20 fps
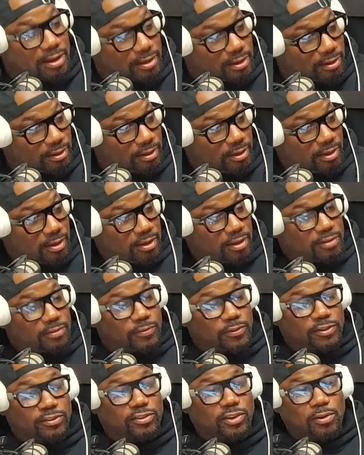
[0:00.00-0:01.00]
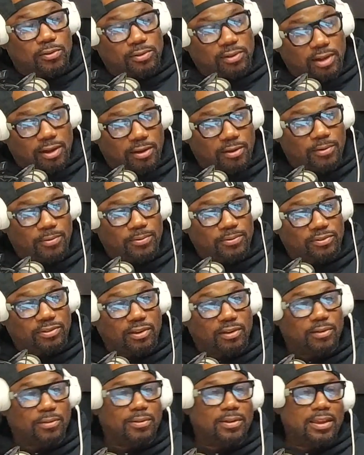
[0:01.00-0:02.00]
it for so long.
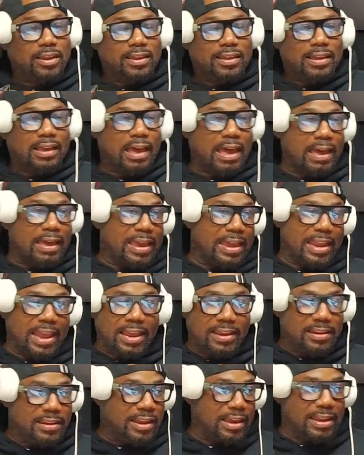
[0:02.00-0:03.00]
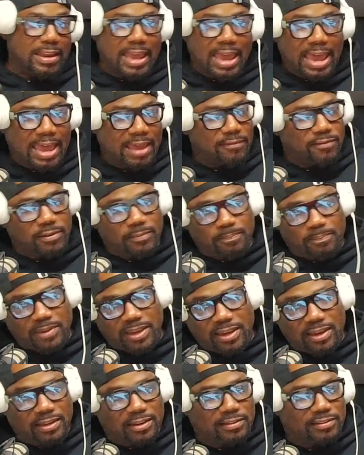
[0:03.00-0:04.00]
So it ain't nothing having
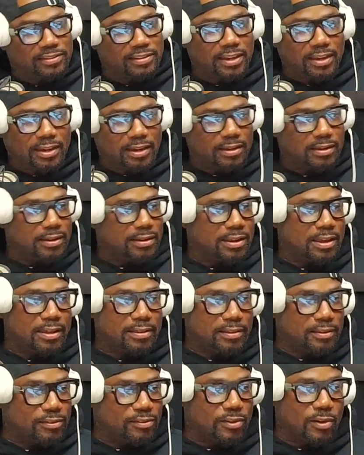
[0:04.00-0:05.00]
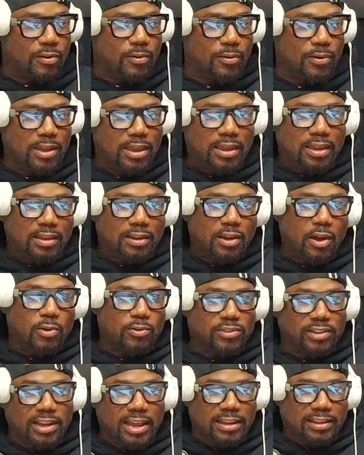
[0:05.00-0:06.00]
been and seen or nothing. So
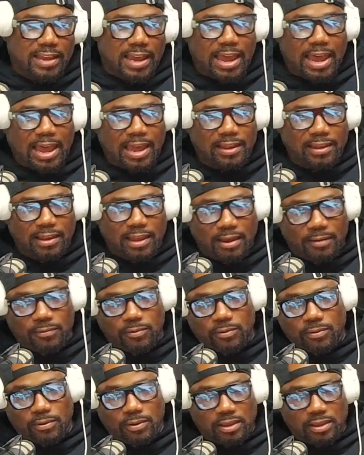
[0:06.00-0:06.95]
coaching at the high level,